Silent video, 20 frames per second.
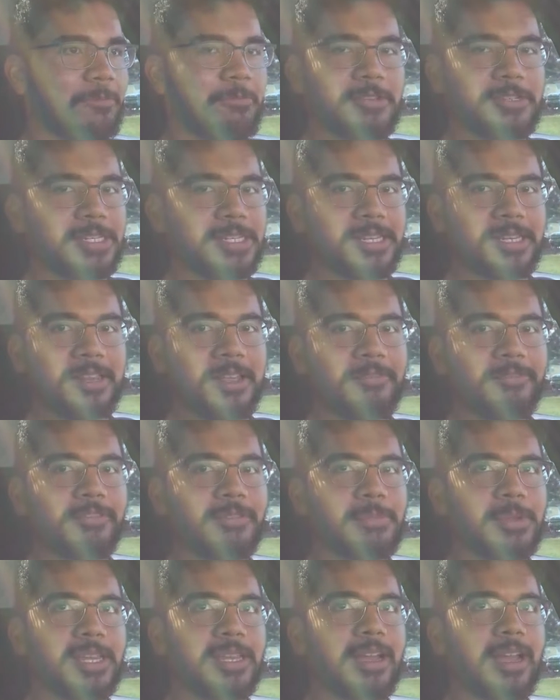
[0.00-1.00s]
Which is enough
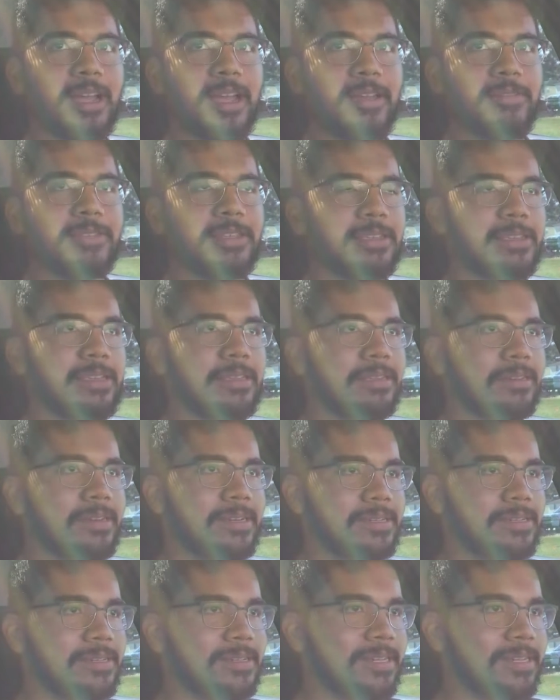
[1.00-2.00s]
for me. I have the
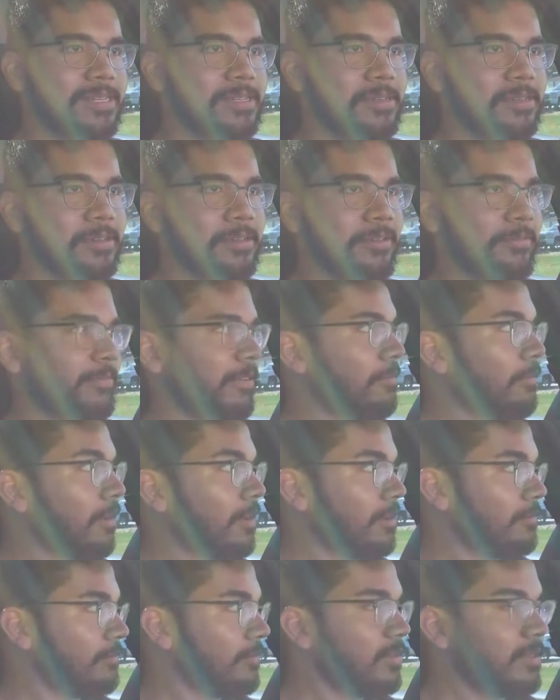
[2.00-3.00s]
E36, you know, if I
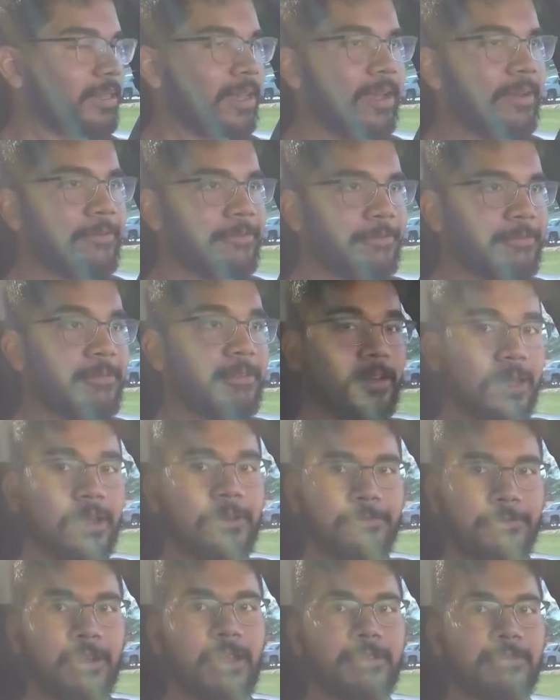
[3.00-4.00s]
want to really have
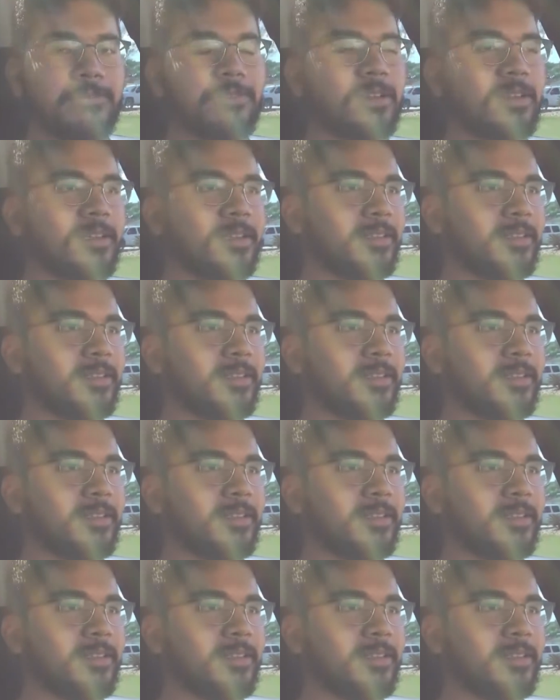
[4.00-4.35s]
fun.